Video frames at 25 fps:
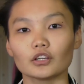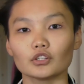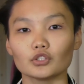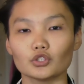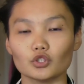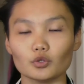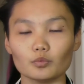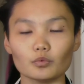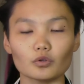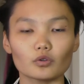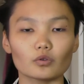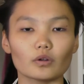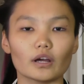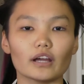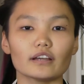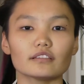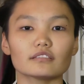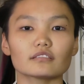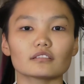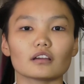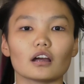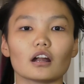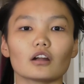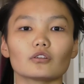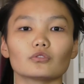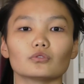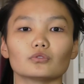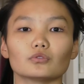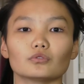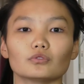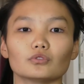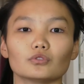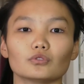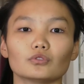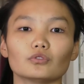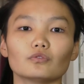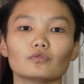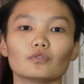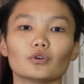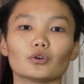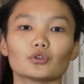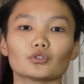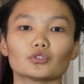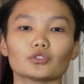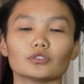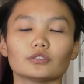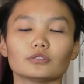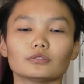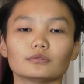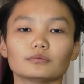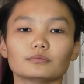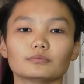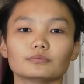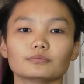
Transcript: human rights are universal.